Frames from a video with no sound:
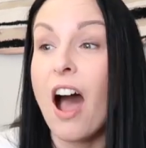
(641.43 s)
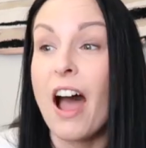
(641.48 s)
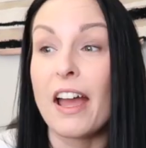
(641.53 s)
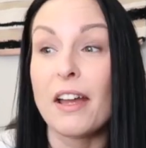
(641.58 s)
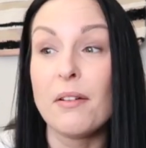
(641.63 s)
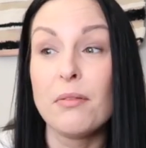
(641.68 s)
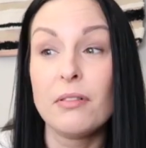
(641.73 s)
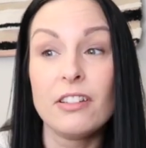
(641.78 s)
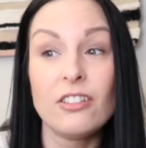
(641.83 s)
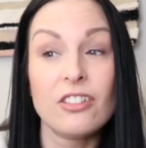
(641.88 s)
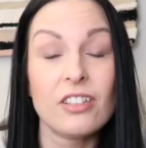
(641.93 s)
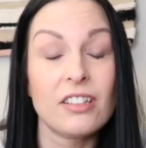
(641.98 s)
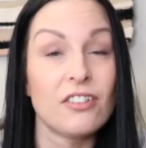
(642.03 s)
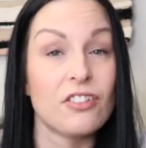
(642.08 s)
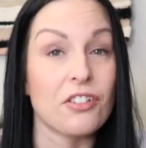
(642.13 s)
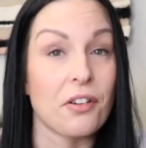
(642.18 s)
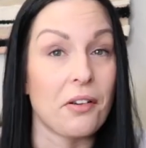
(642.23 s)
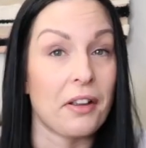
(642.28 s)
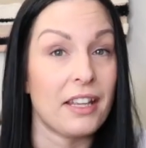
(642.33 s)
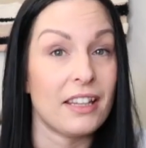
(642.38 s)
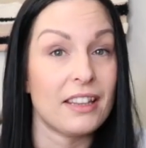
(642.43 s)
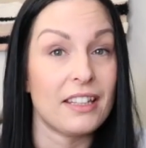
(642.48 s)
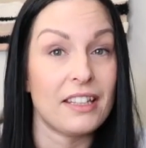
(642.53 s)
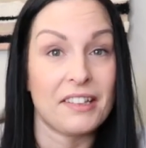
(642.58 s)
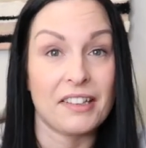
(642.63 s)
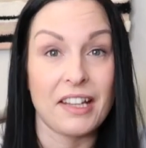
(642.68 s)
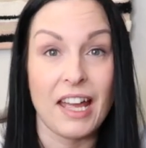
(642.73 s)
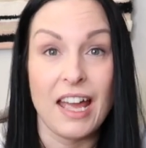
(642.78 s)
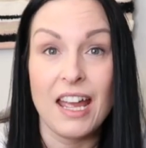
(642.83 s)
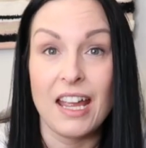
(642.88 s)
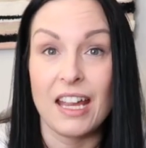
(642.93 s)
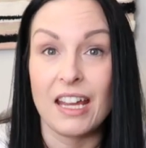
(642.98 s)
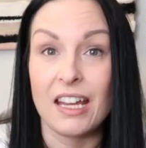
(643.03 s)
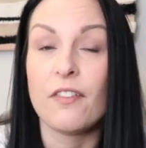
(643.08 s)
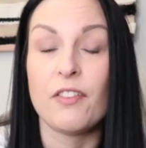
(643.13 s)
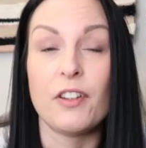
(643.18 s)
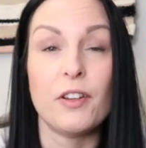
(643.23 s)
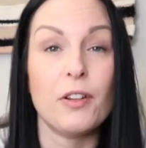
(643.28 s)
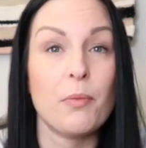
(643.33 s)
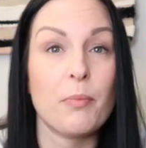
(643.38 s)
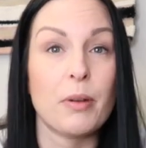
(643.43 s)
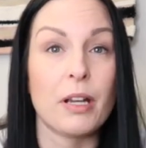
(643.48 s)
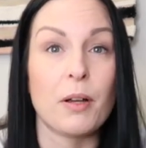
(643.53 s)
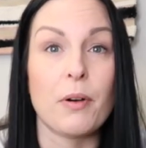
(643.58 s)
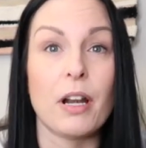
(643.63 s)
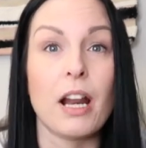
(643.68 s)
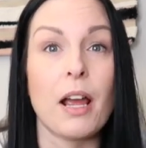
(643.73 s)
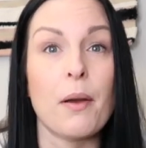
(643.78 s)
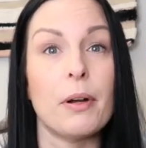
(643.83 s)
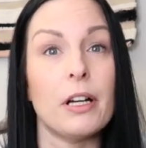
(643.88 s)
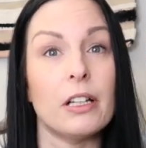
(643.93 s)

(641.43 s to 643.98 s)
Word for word: I will just jokingly say, if you don't pick one, I